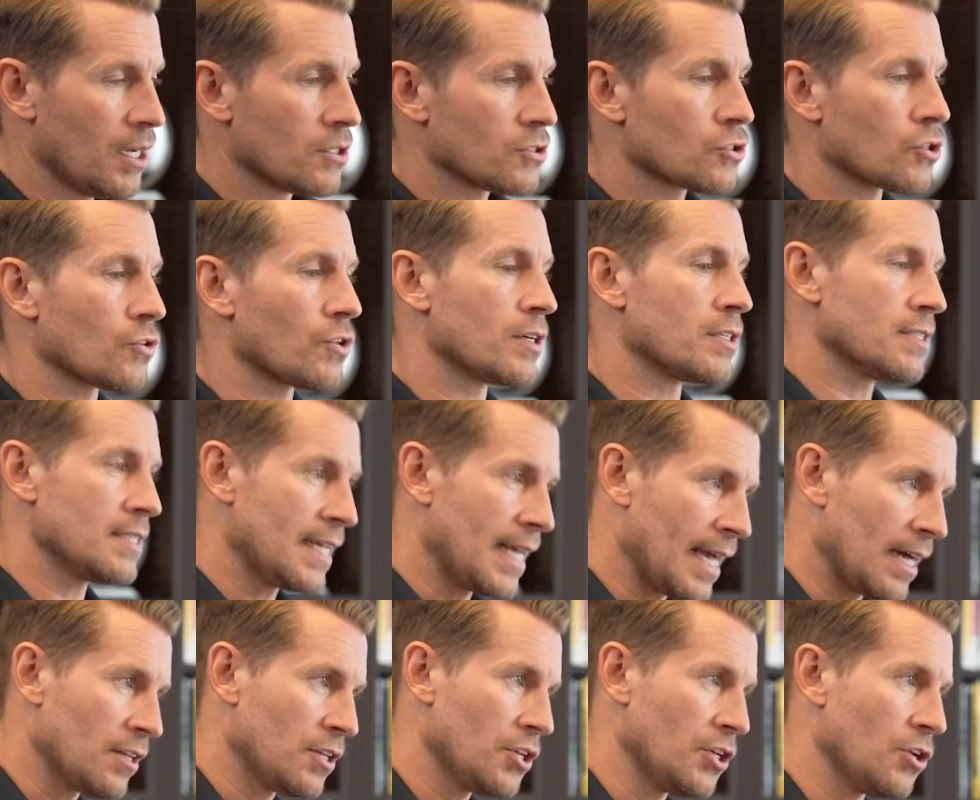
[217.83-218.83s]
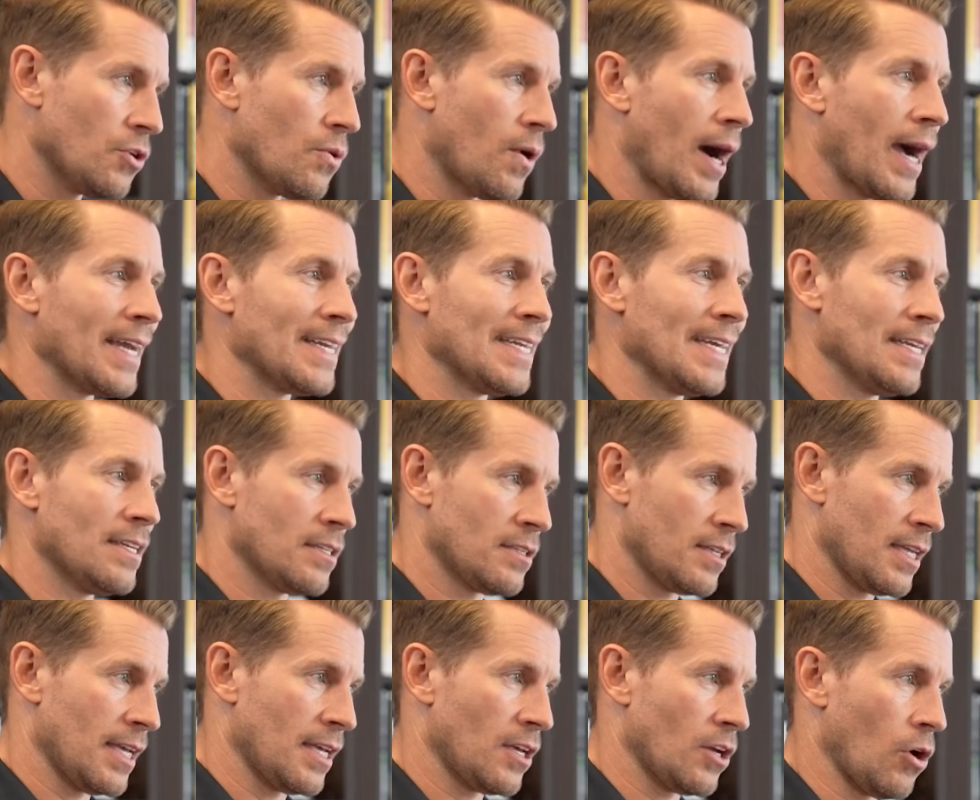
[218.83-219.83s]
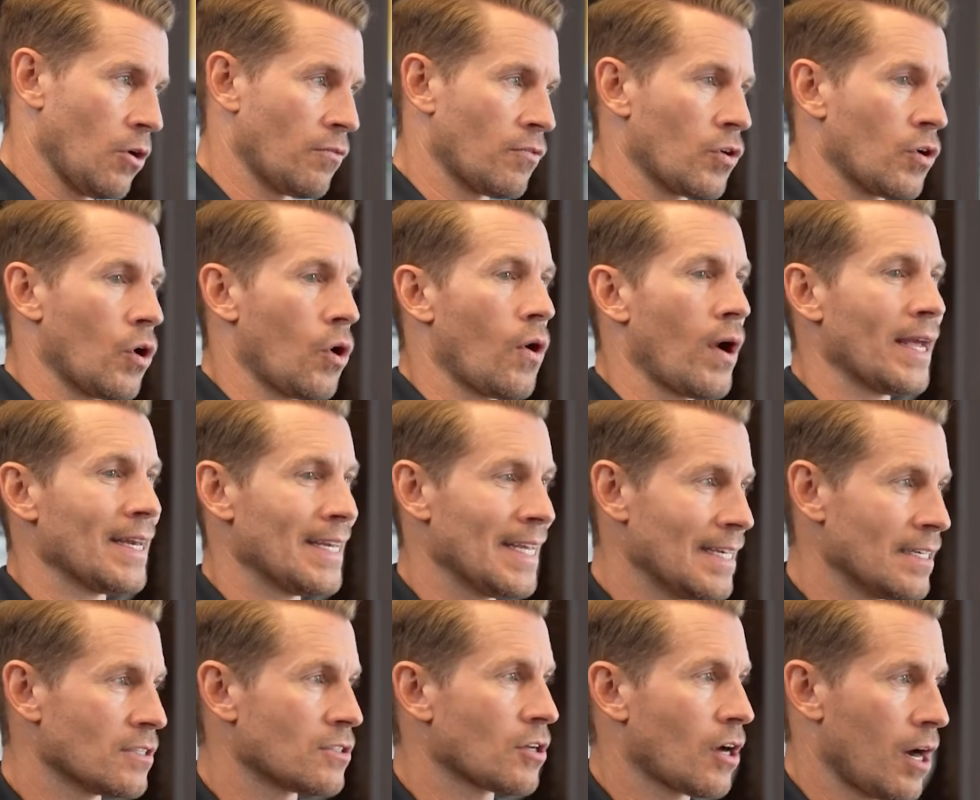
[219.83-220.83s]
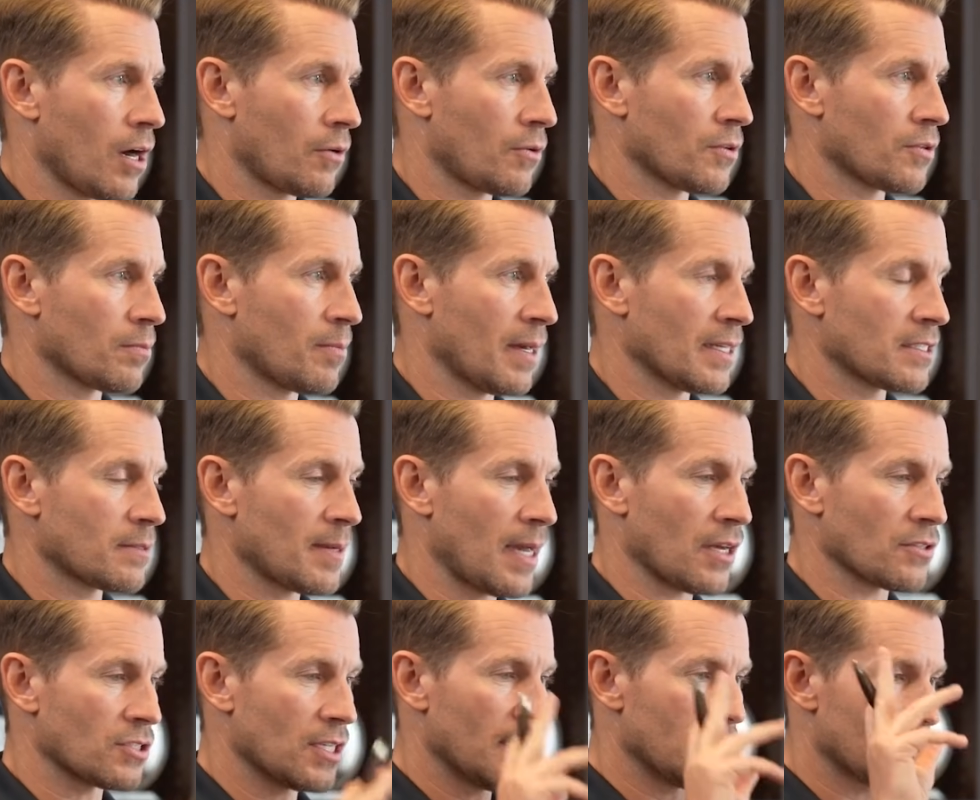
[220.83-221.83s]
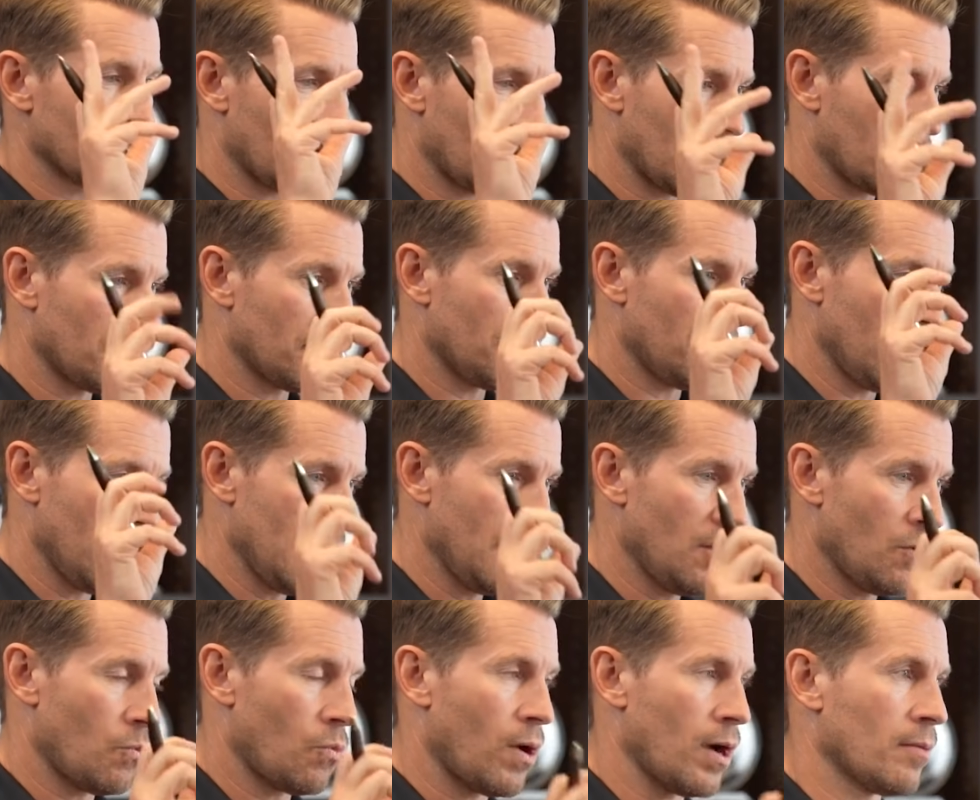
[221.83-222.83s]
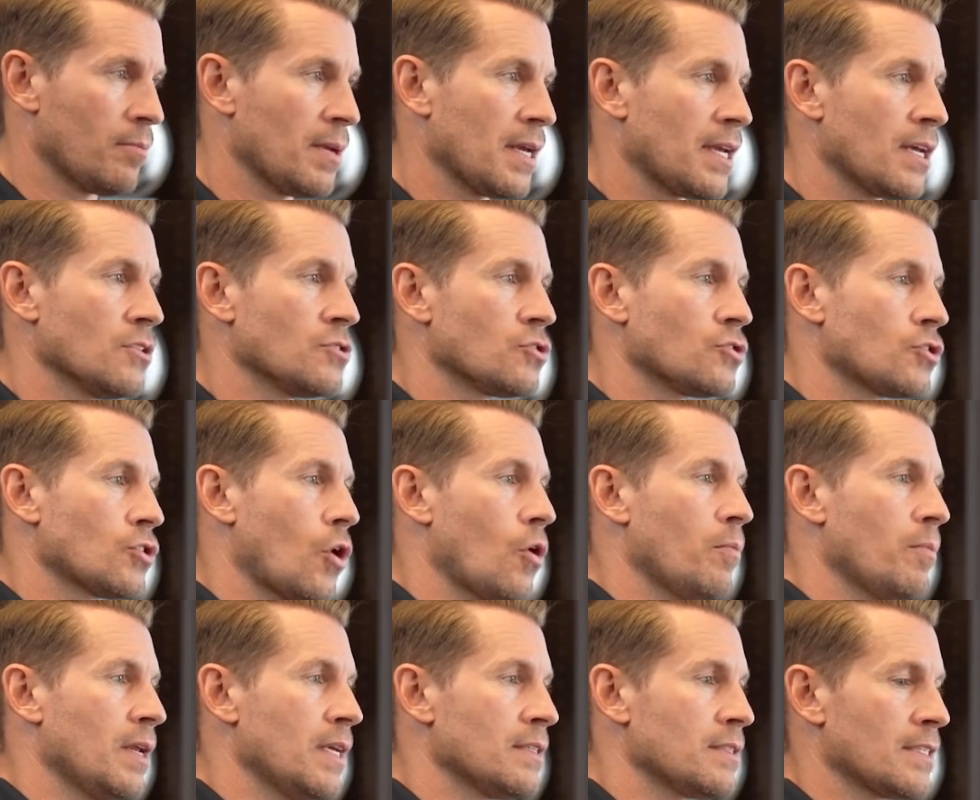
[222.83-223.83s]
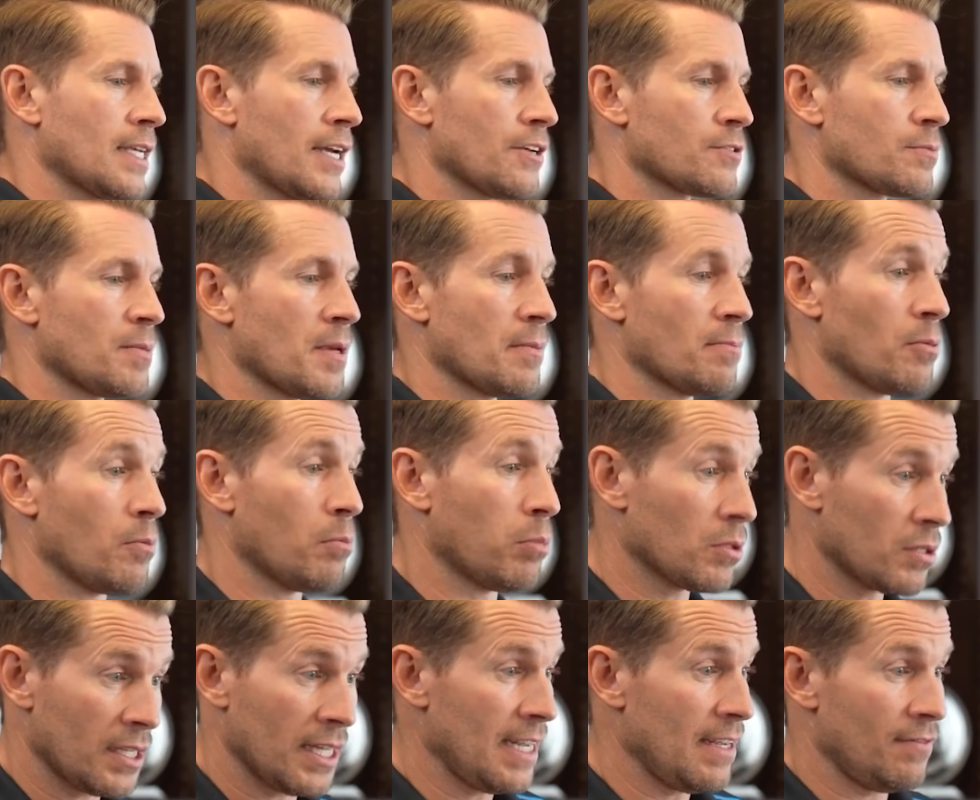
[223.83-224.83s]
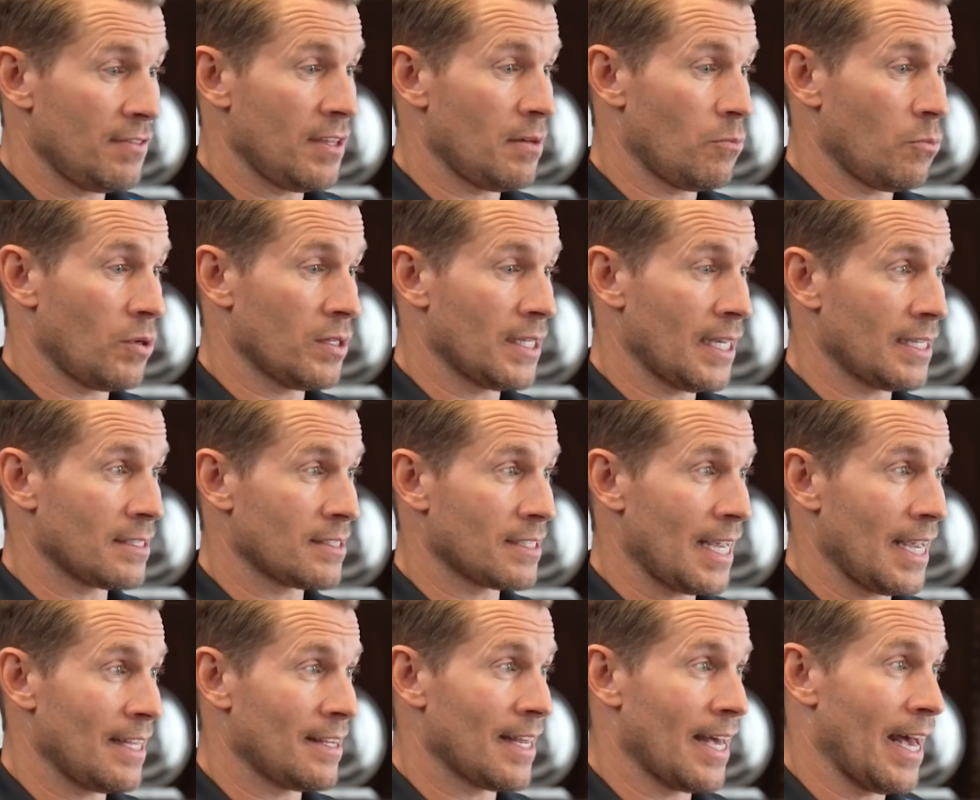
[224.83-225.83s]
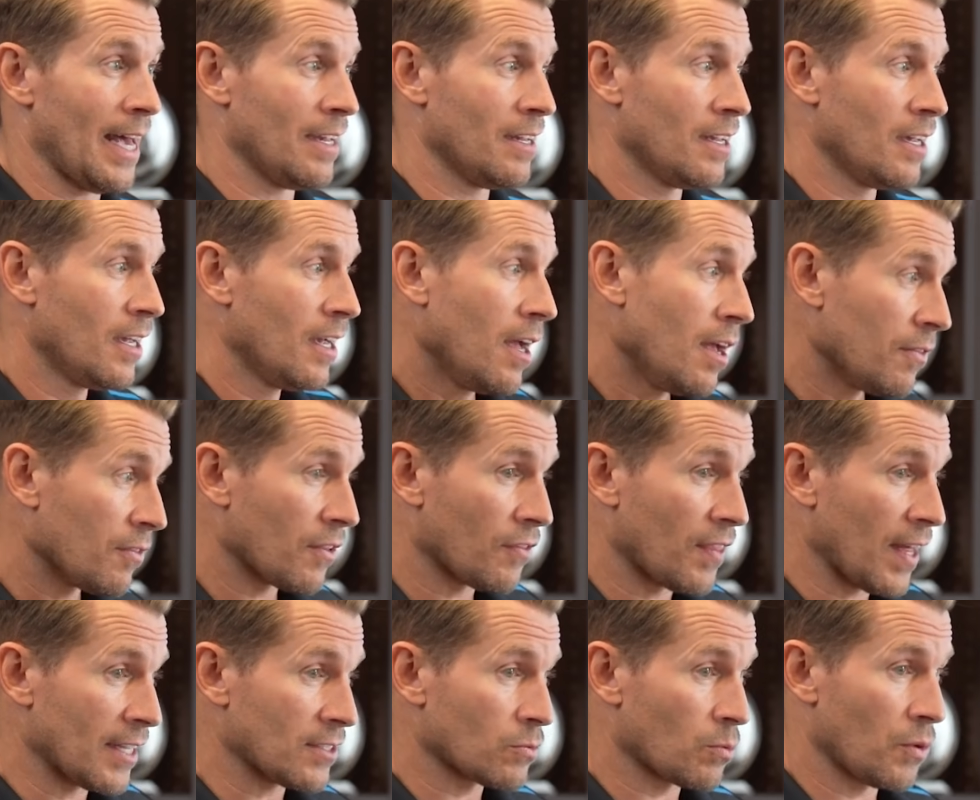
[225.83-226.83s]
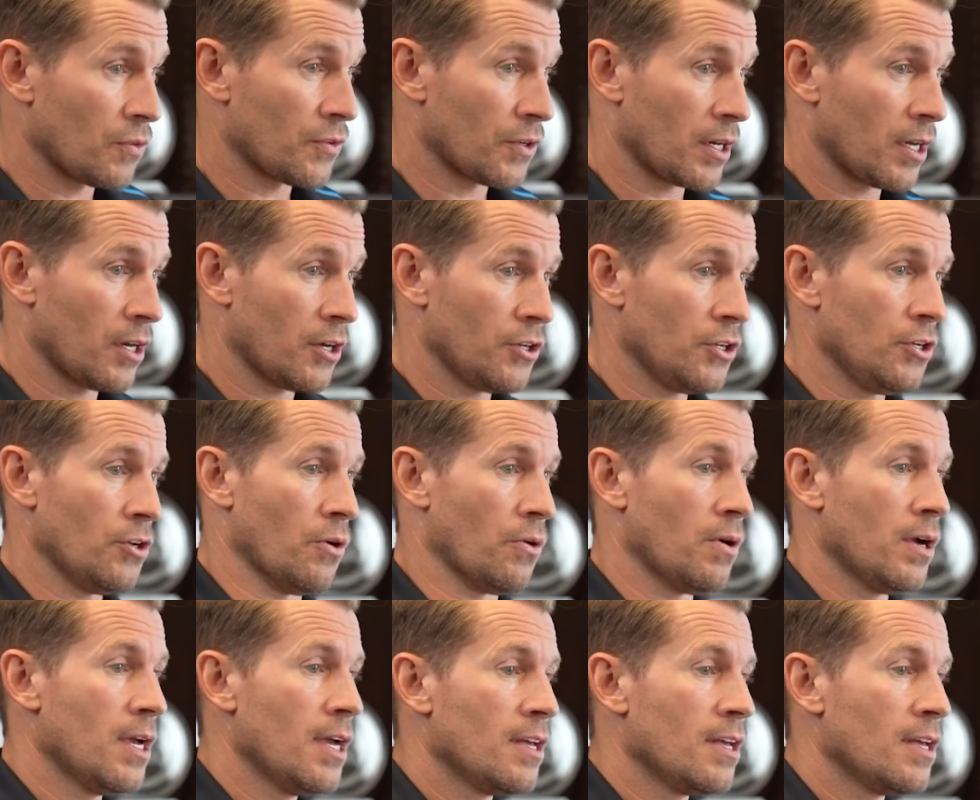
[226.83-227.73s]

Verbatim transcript: So they're telling you, I need to think it over or I need to talk with my spouse. It's a convenient one because so many salespeople believe them when they say that, that that's what they're going to do.